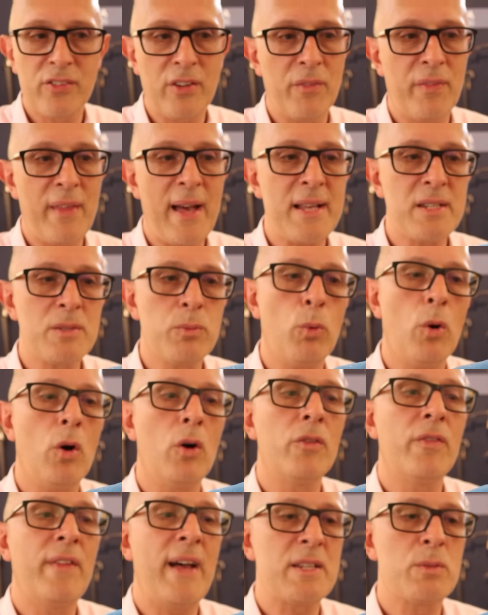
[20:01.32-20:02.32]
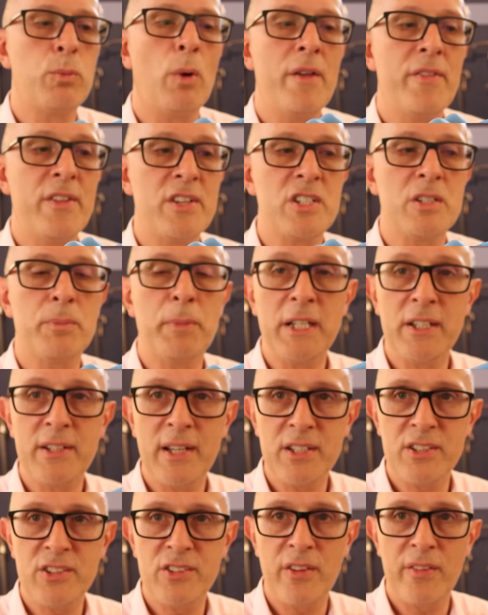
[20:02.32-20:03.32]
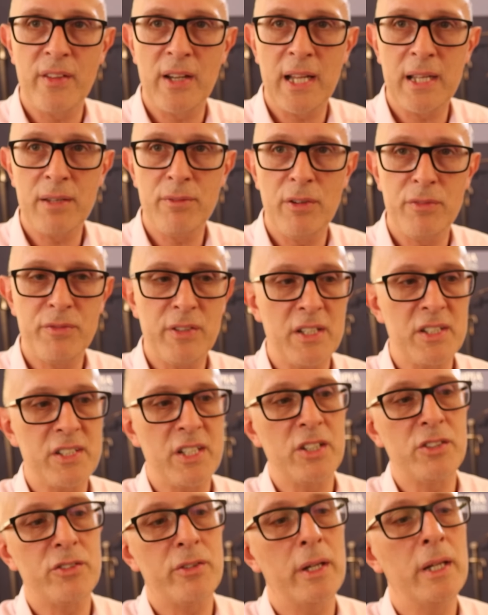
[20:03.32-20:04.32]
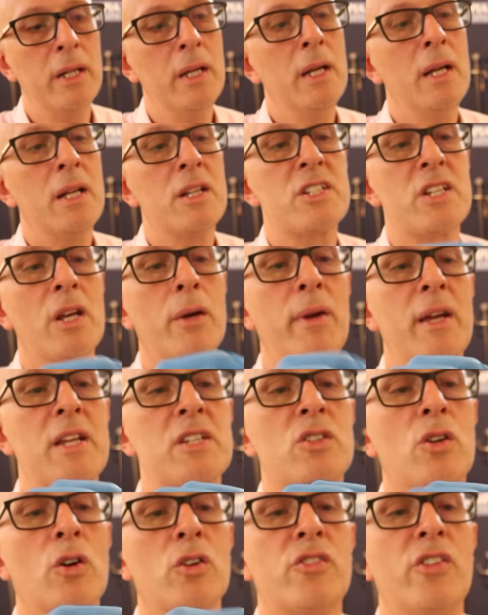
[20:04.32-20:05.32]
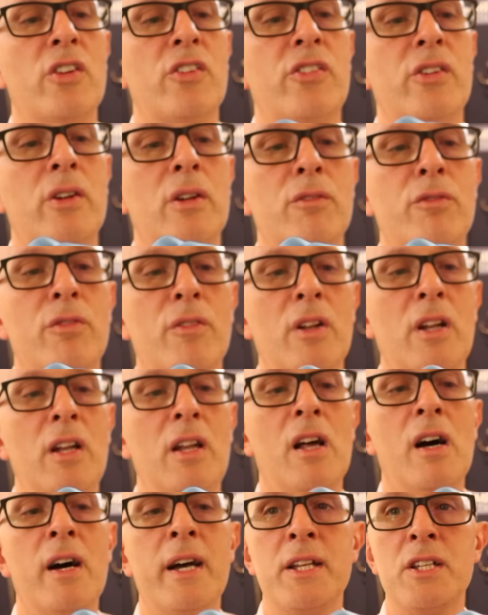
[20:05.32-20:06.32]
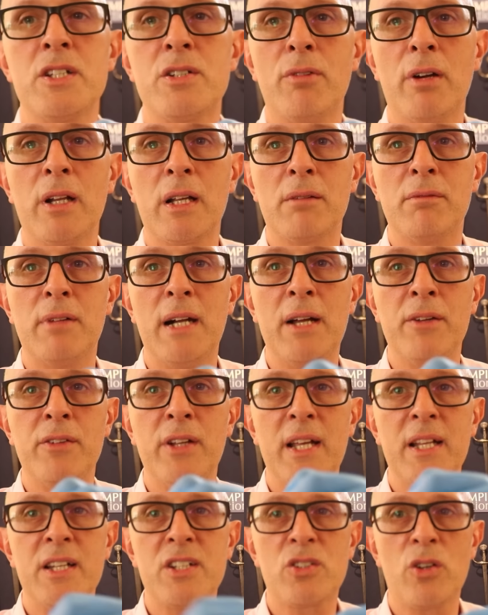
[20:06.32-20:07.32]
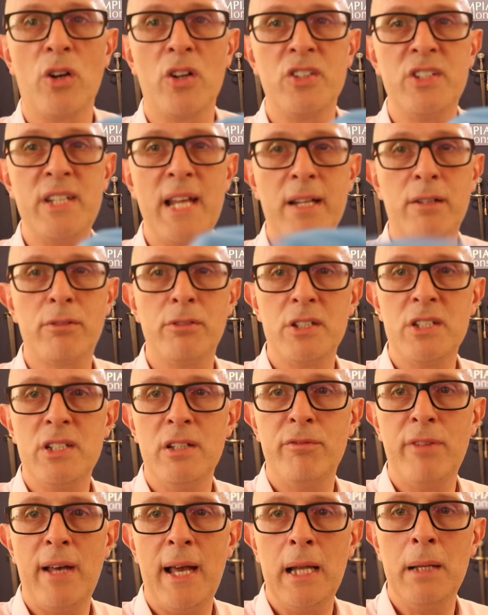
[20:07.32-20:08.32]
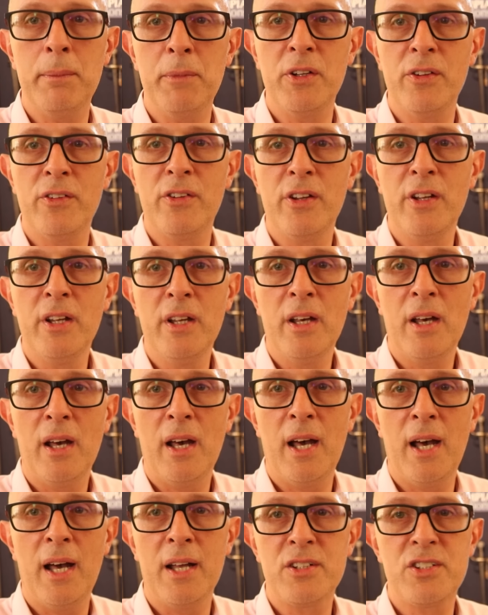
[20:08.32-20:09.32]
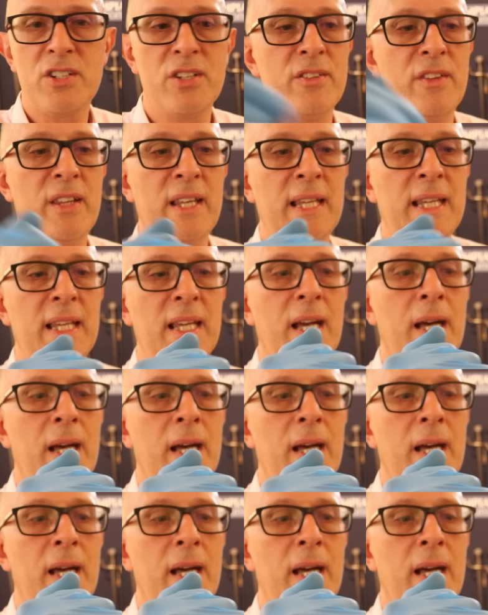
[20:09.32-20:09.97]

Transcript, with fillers: So that's, what, that's why this has been dated to the late 15th century. So it's got a sort of lines running around it and it's got a decorative element uh, to the,